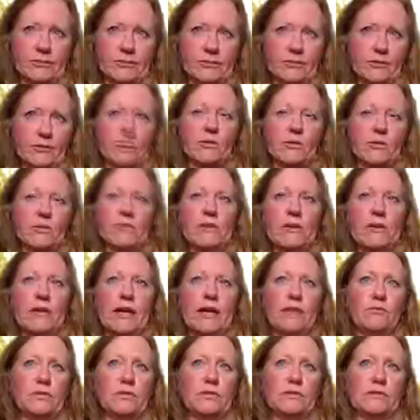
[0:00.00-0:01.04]
will go
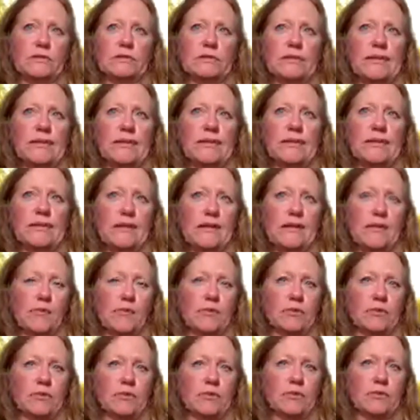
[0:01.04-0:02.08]
outside, will take
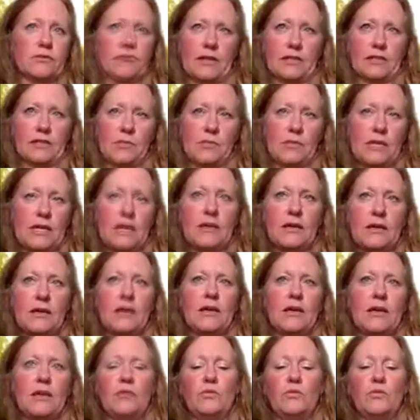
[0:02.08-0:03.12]
samples, not necessarily me,
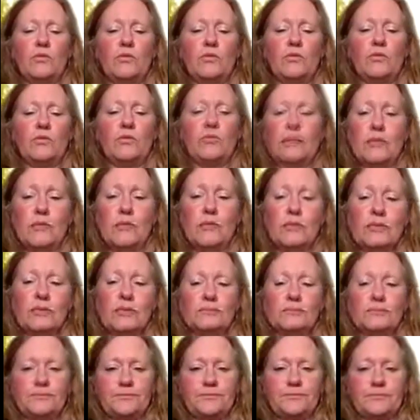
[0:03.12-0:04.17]
will take samples,
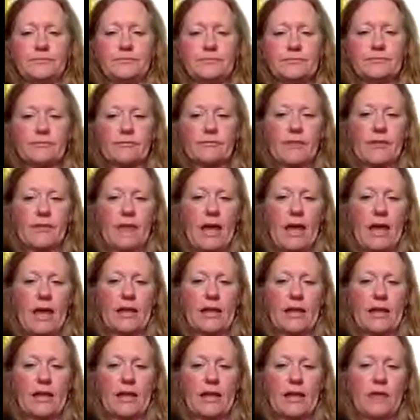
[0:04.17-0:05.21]

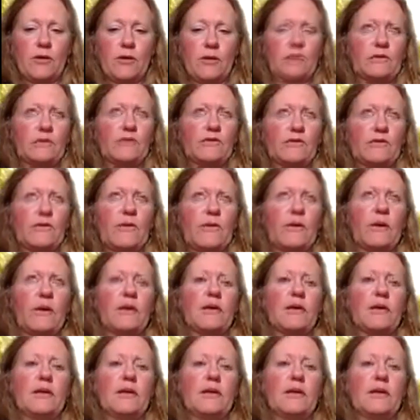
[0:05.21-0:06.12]
and they will look for